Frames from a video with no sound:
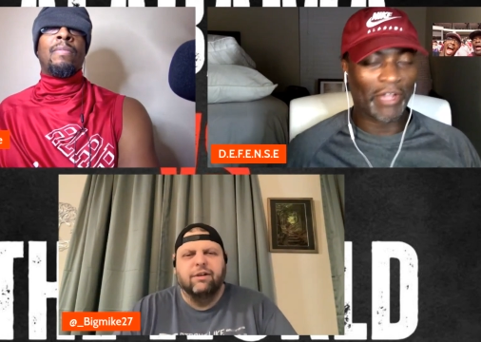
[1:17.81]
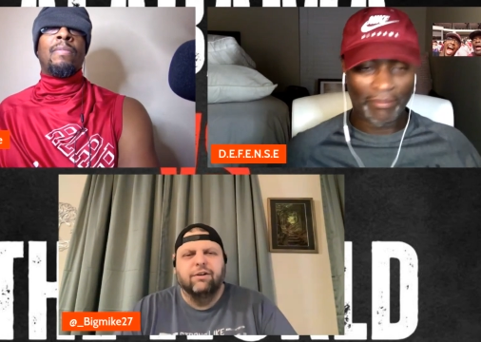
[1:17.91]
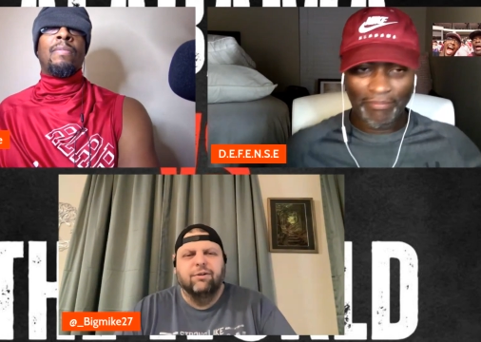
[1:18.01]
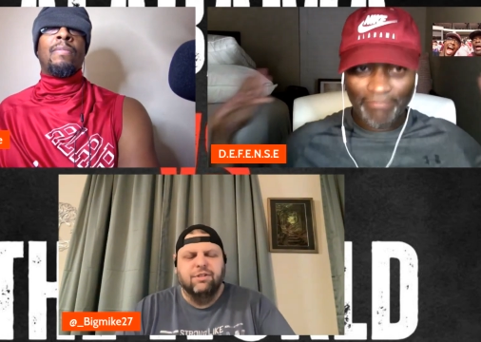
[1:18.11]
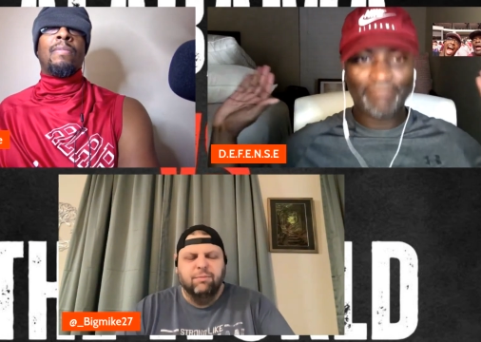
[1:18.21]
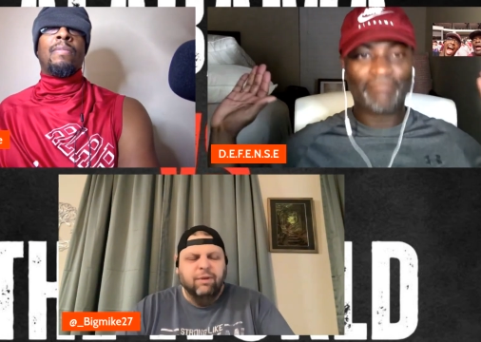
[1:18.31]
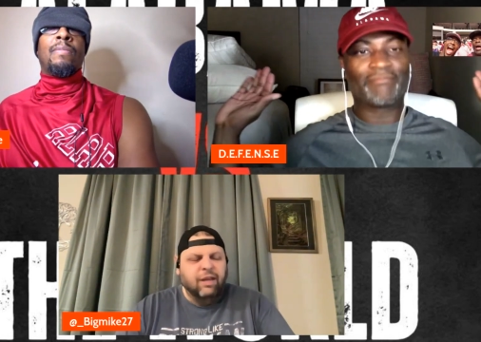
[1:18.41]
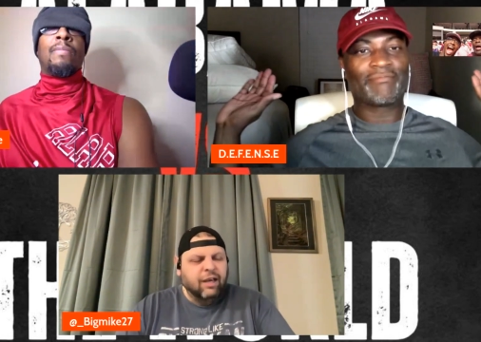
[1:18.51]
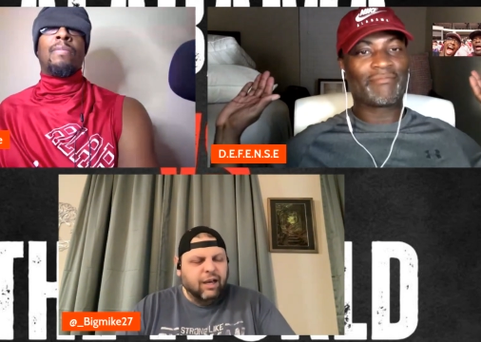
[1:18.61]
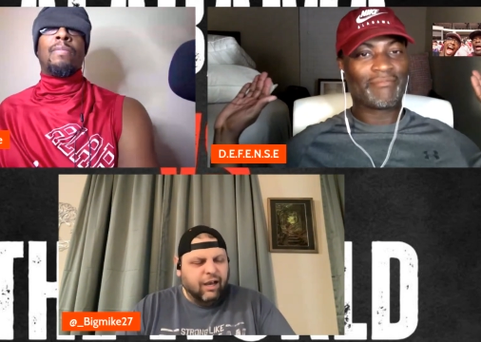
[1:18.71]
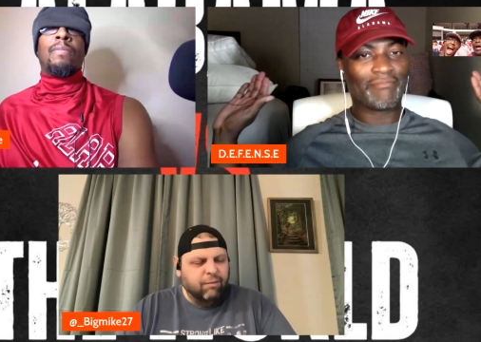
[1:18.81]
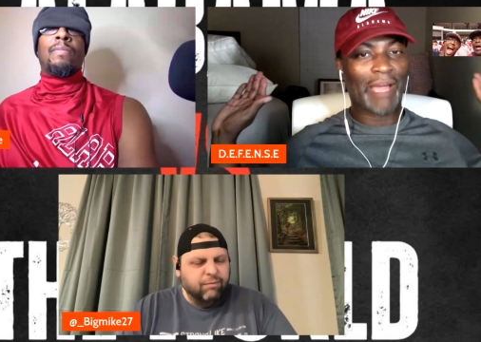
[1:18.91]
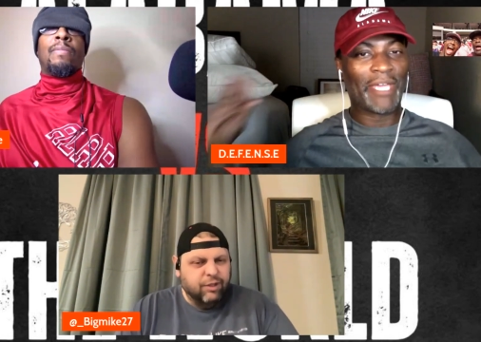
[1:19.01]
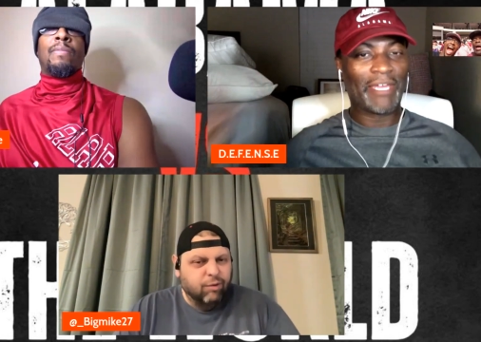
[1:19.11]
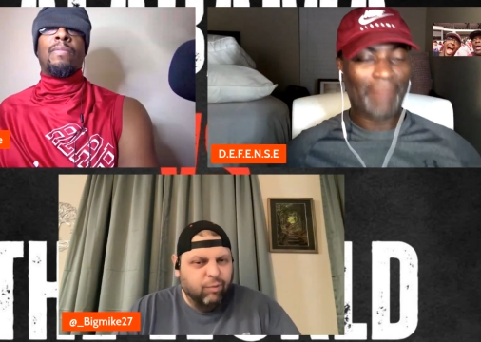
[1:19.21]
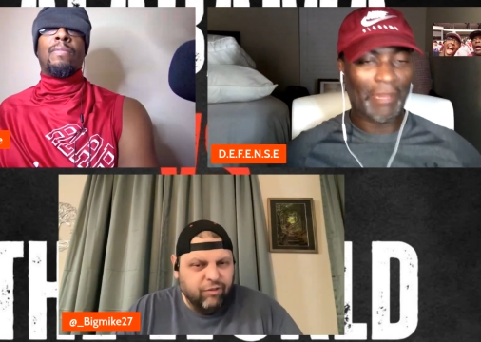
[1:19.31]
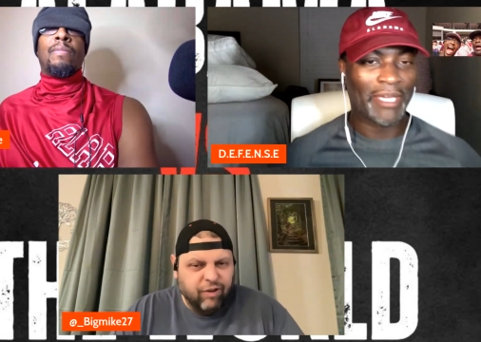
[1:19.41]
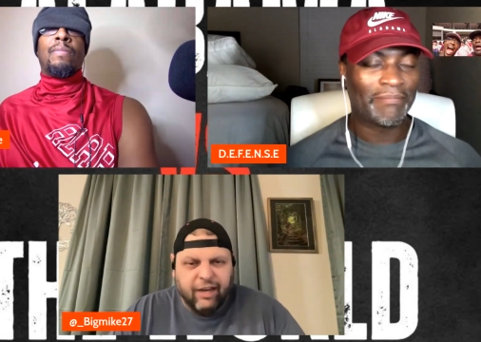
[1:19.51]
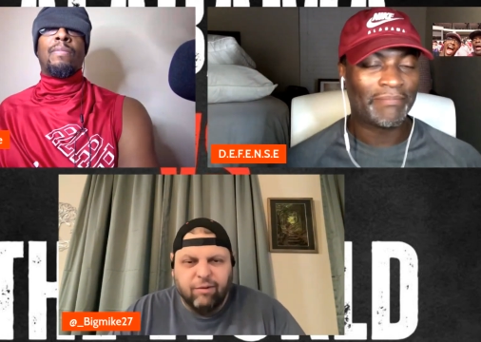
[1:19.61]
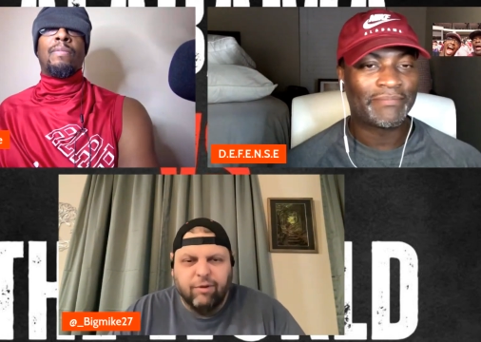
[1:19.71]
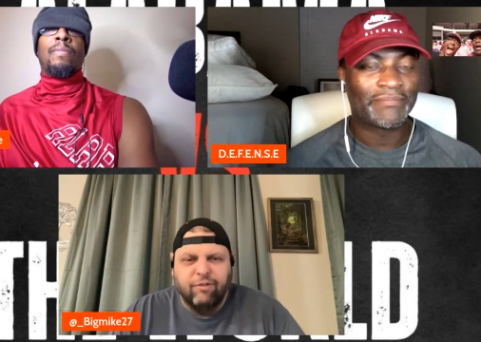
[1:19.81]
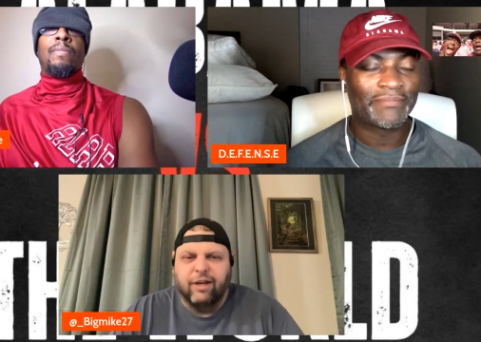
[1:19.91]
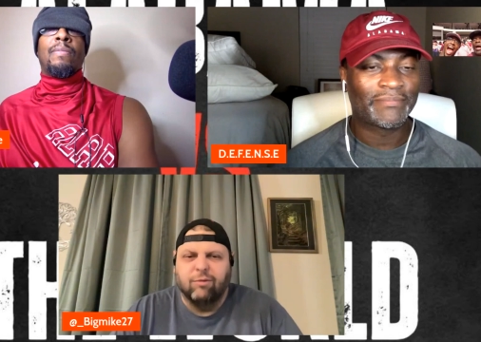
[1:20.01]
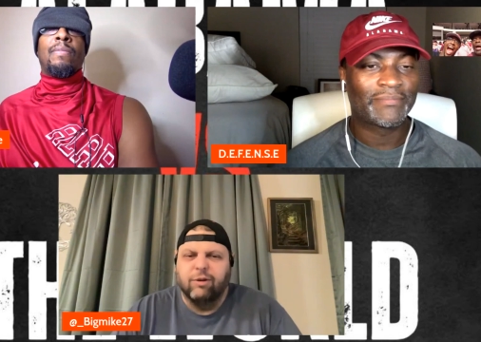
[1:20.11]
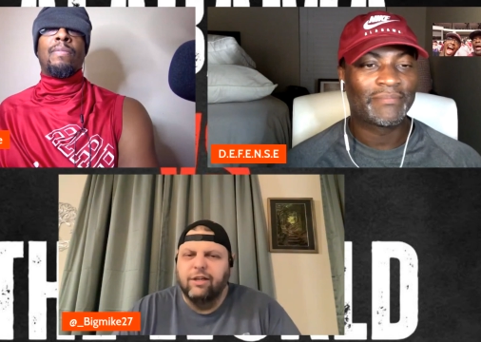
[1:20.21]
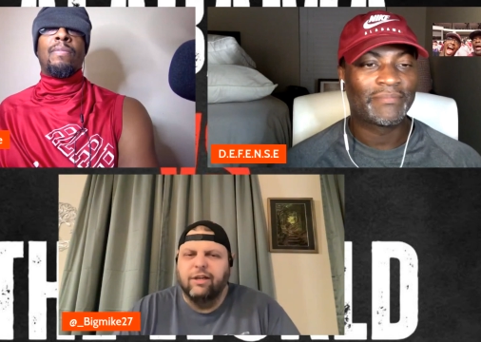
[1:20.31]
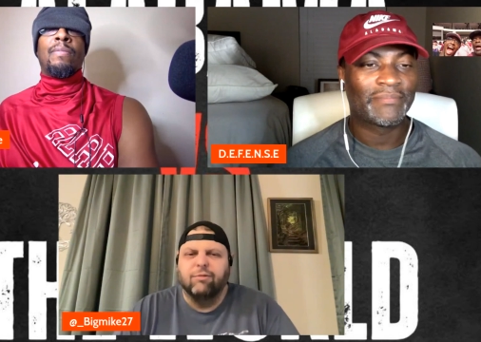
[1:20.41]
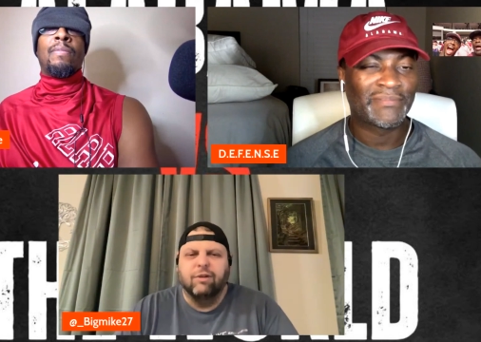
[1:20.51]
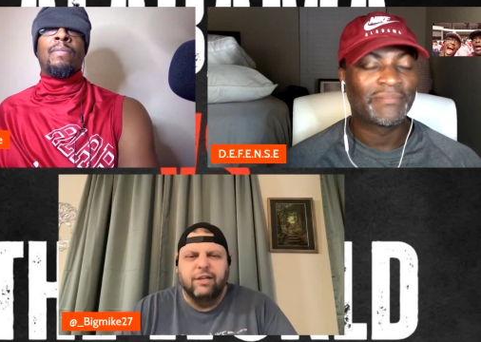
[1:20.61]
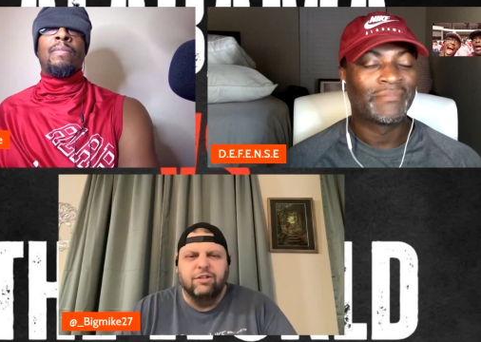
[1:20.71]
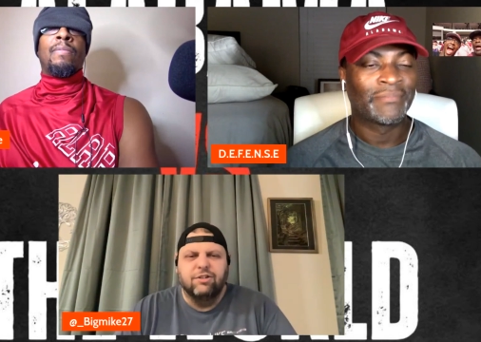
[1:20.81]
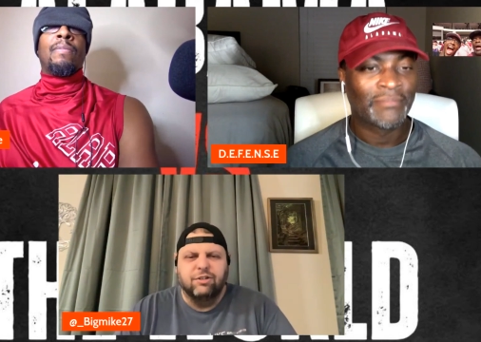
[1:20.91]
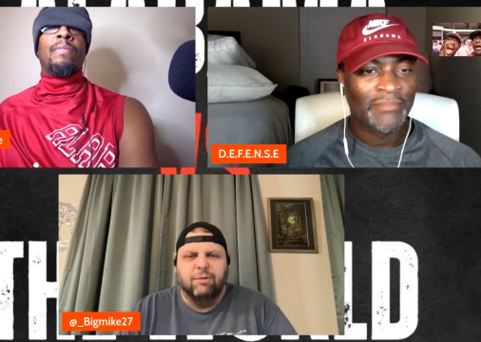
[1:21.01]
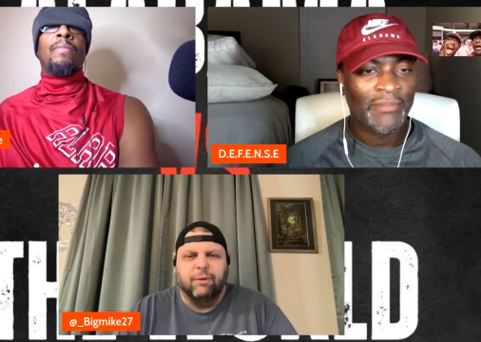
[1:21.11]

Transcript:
Speaker 1: introduce him. Um, my bad. You know, my we've, bad. Had, we've had a really good relationship